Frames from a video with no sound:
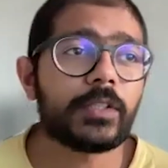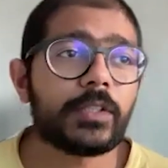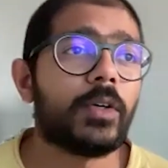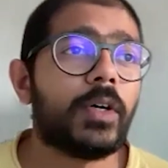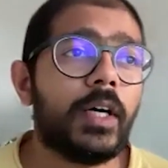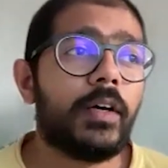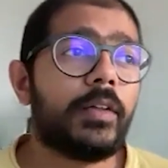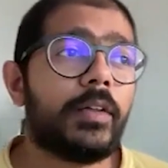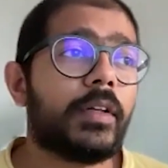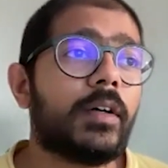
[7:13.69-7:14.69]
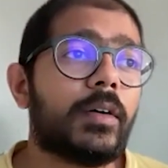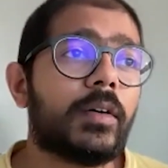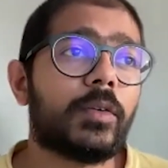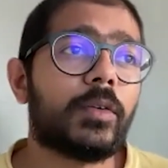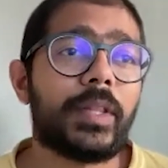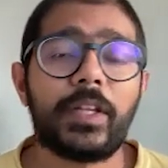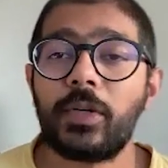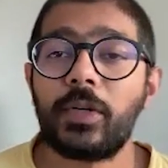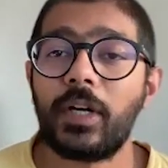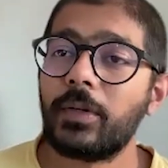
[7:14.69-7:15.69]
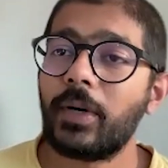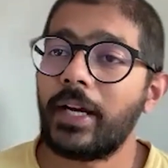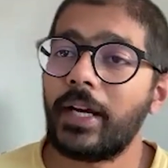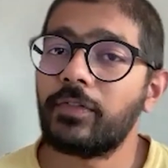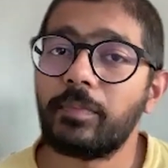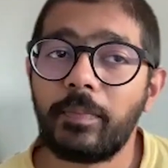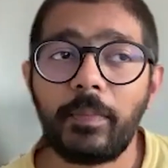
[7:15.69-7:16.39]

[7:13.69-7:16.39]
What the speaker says: So the way that you're able to kind of